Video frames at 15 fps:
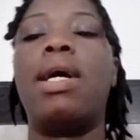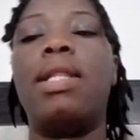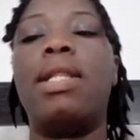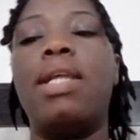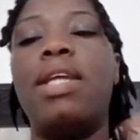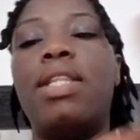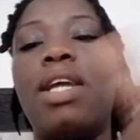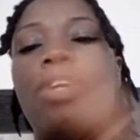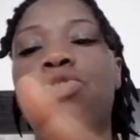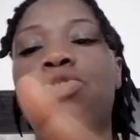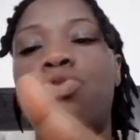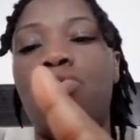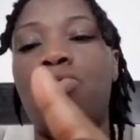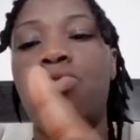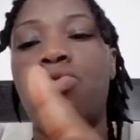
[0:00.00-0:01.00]
can enter
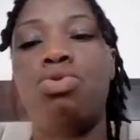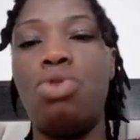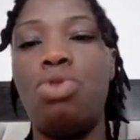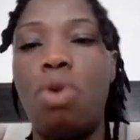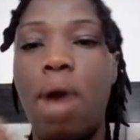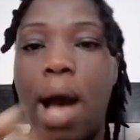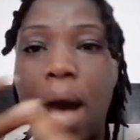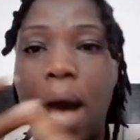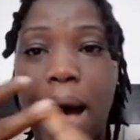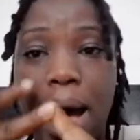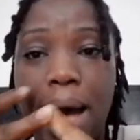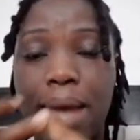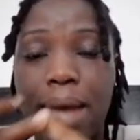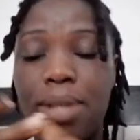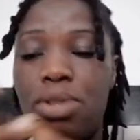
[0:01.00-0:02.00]
through your
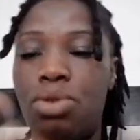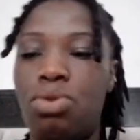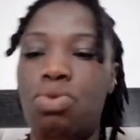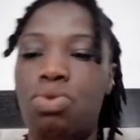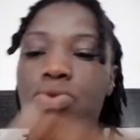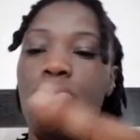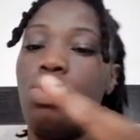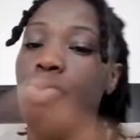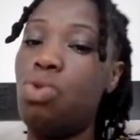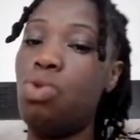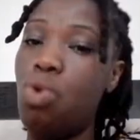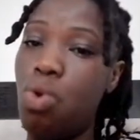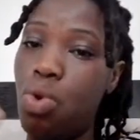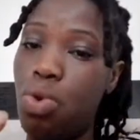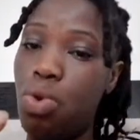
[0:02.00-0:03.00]
eyes, through your
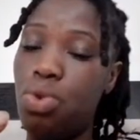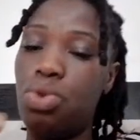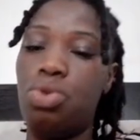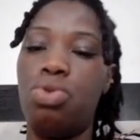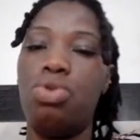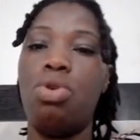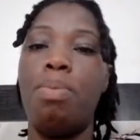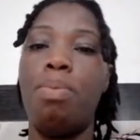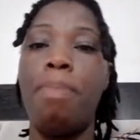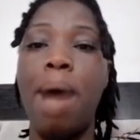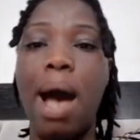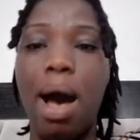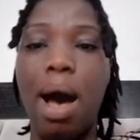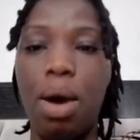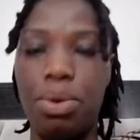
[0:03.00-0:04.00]
nose, through your
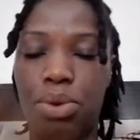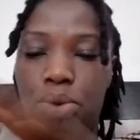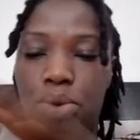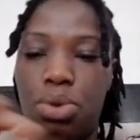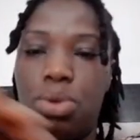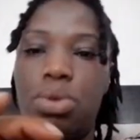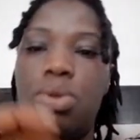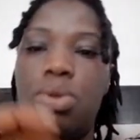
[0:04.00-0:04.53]
mouth,